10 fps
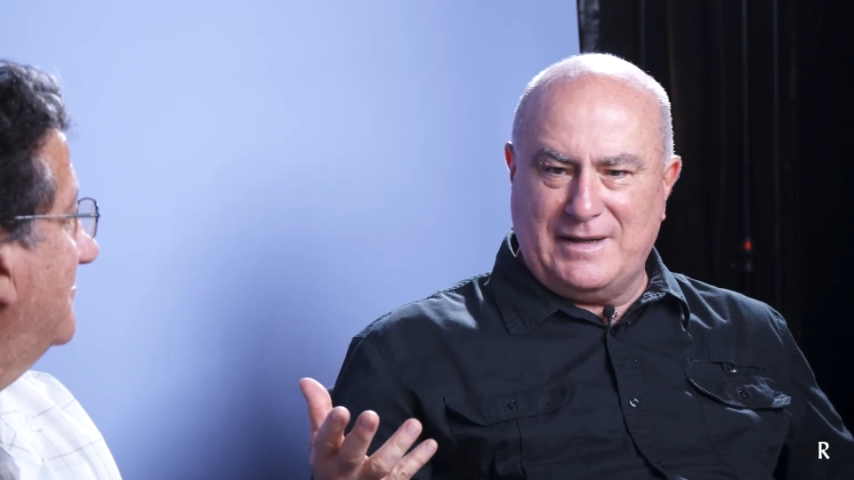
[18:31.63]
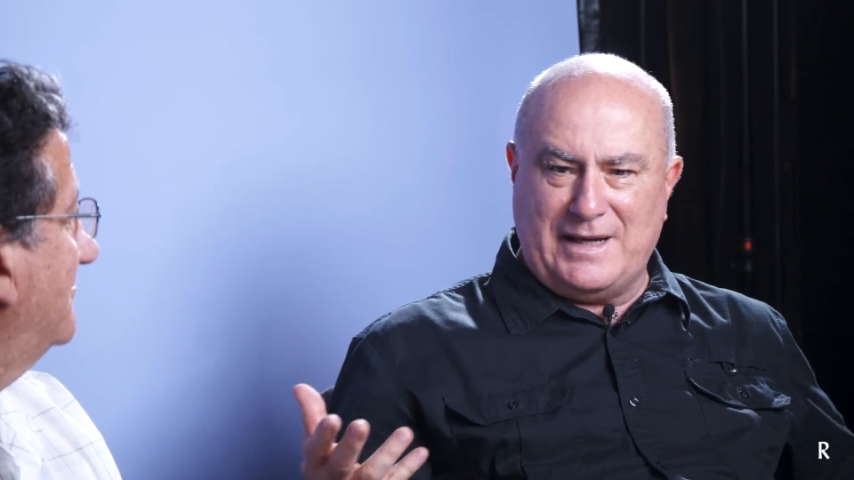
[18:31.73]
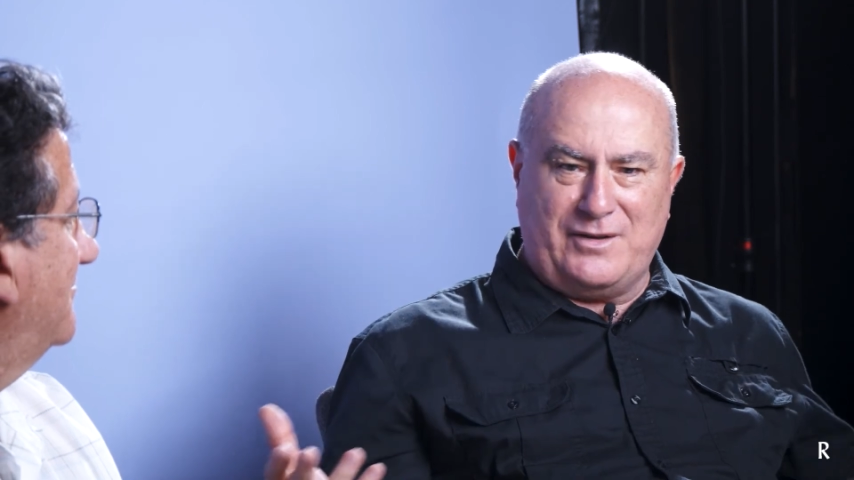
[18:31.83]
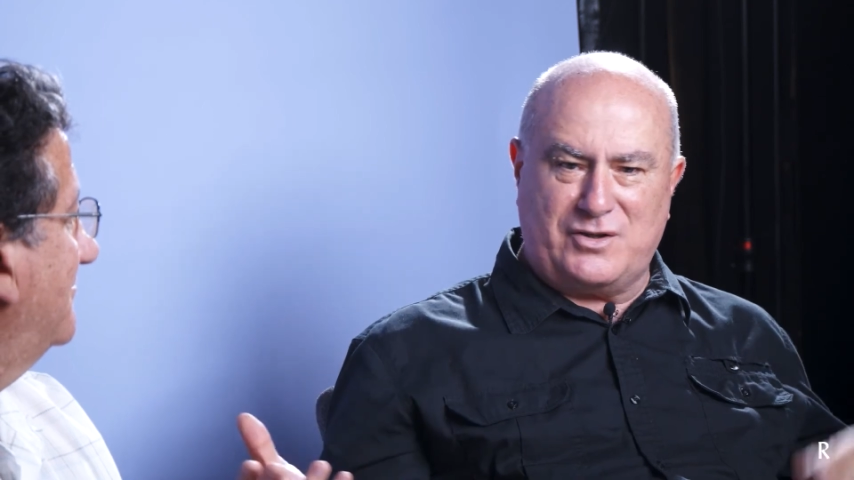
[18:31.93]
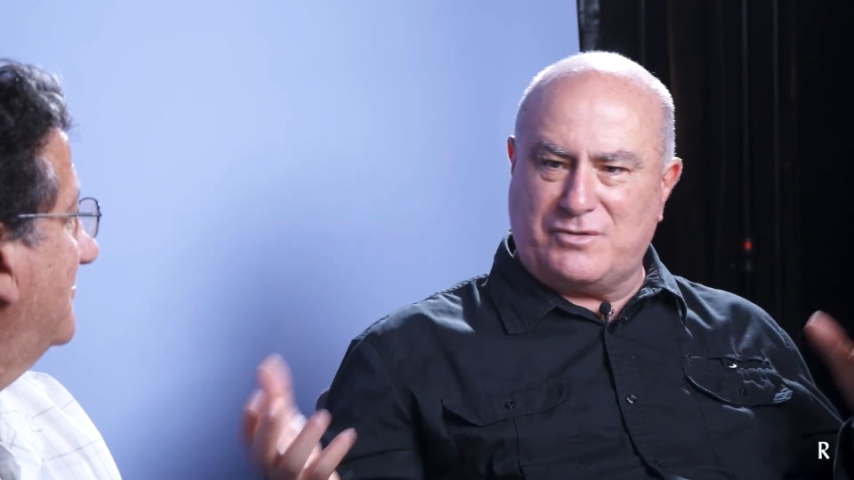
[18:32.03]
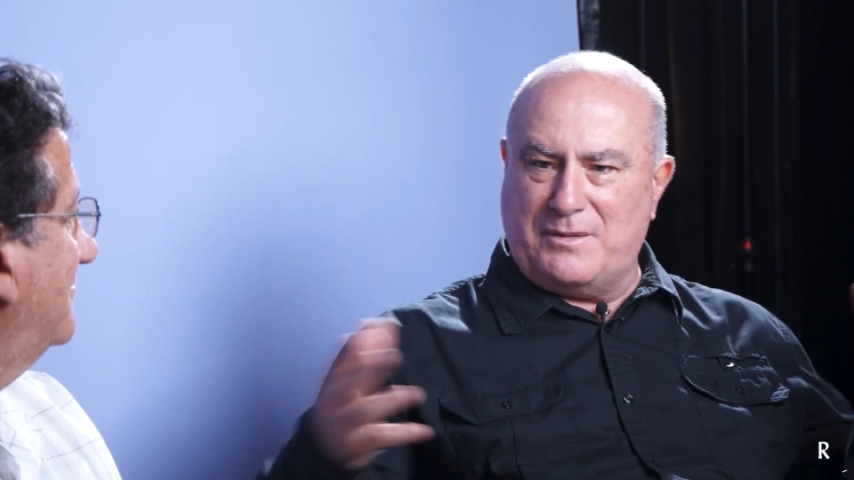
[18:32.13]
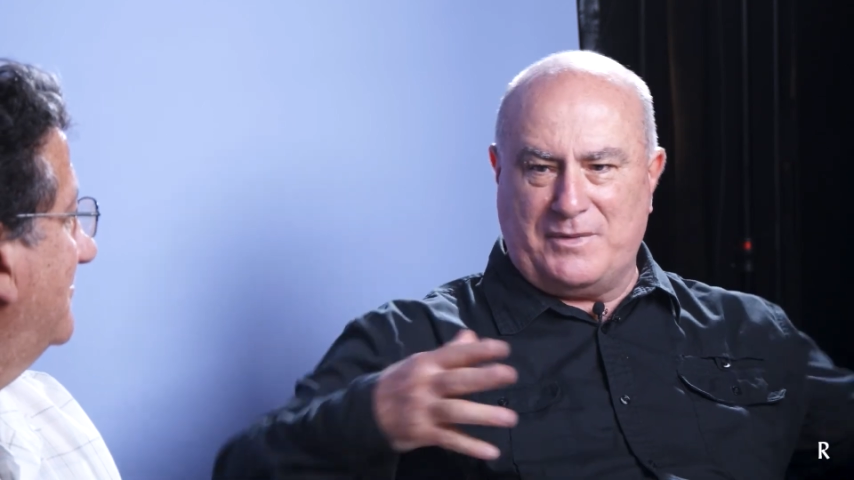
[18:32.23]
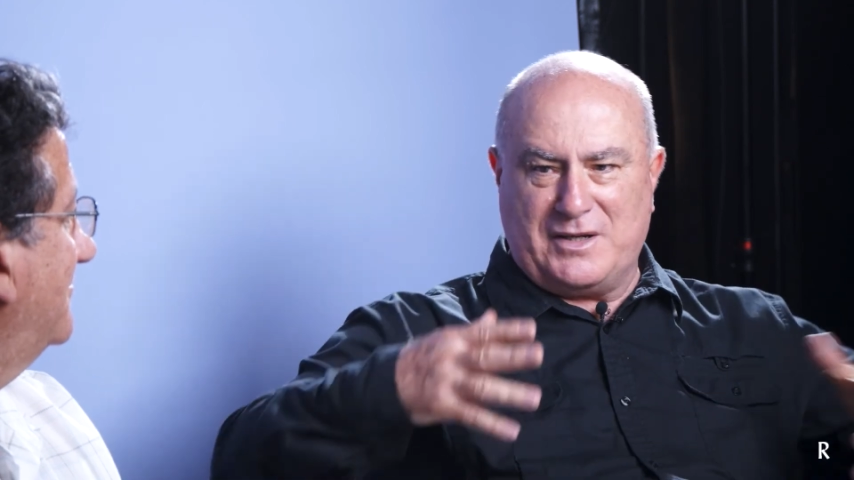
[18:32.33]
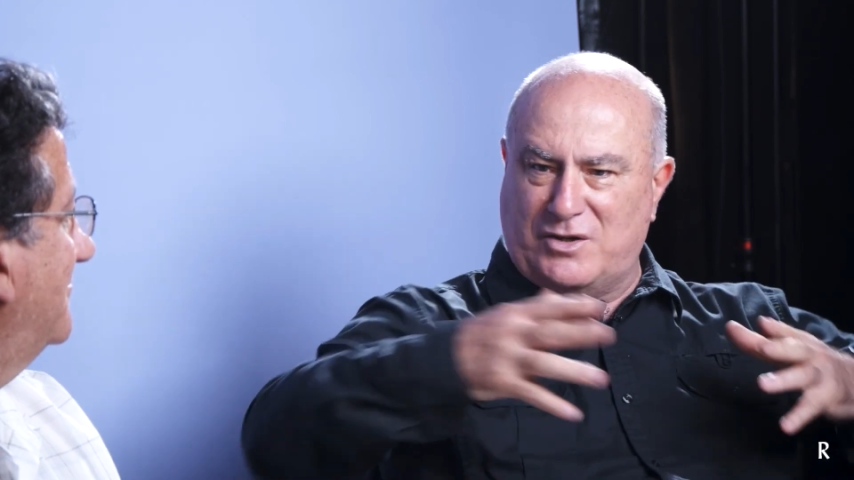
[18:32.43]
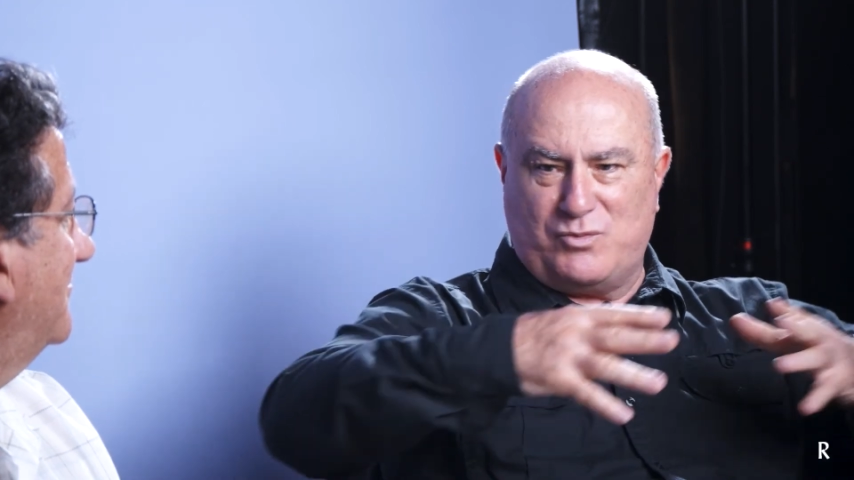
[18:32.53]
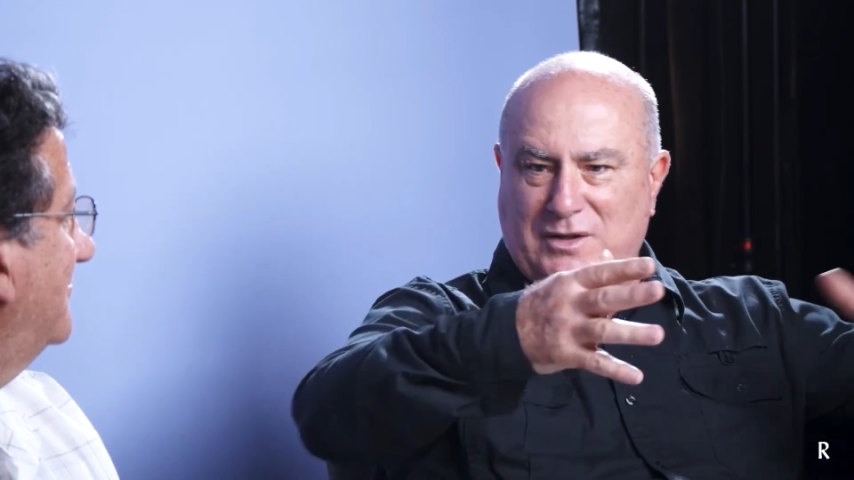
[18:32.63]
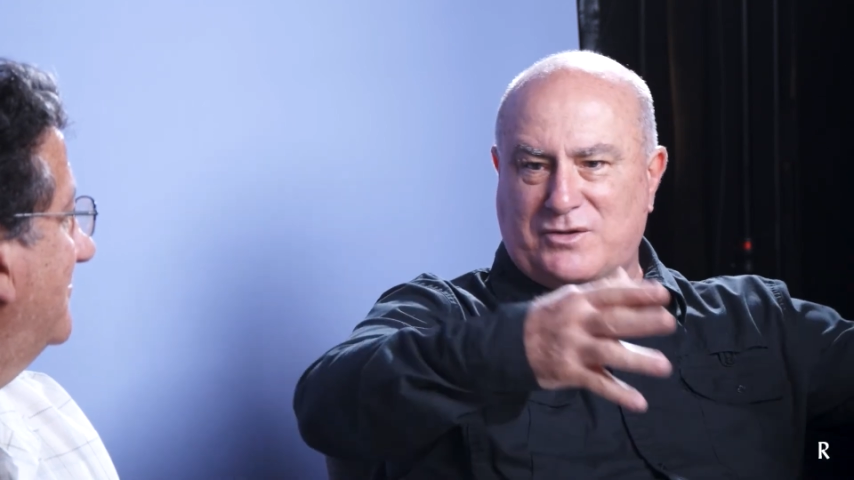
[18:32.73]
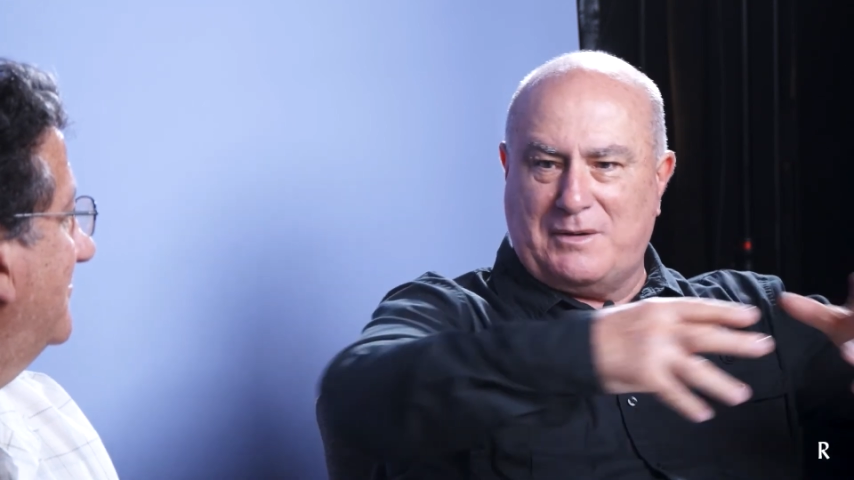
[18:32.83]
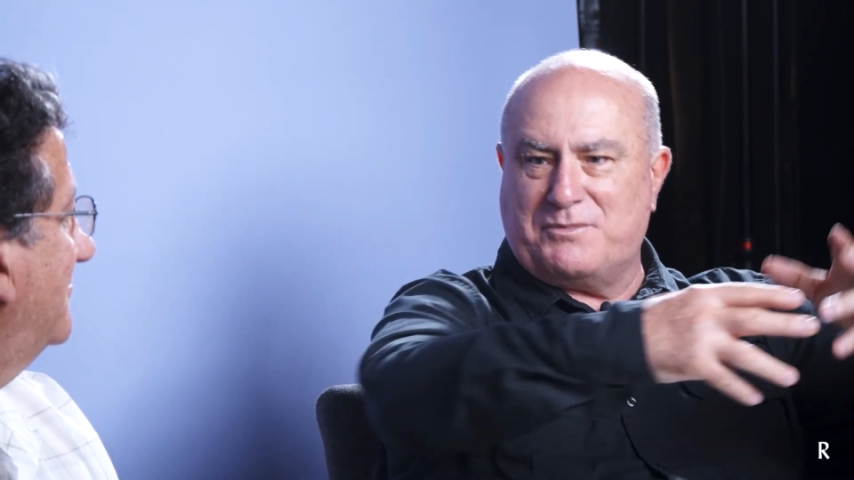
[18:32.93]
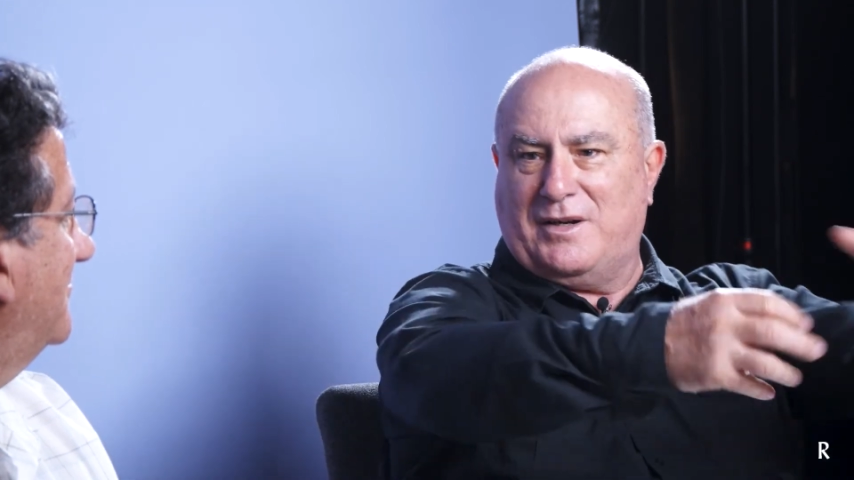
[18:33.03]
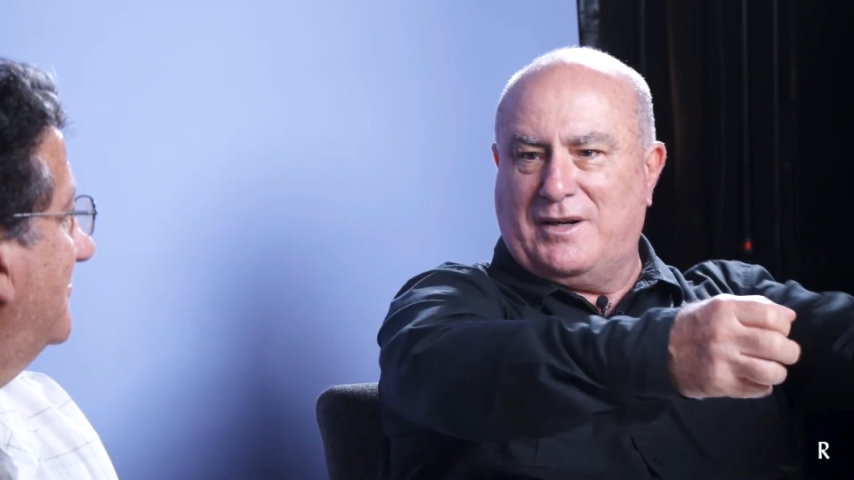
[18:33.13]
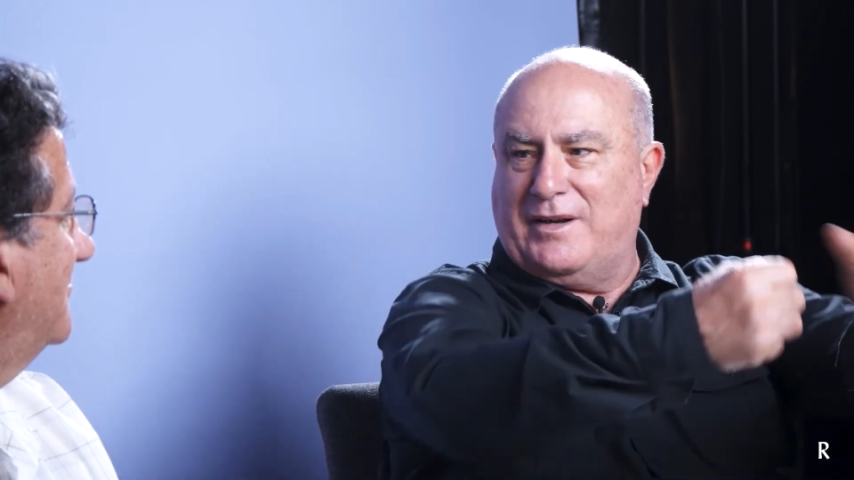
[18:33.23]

hey, this is one scripture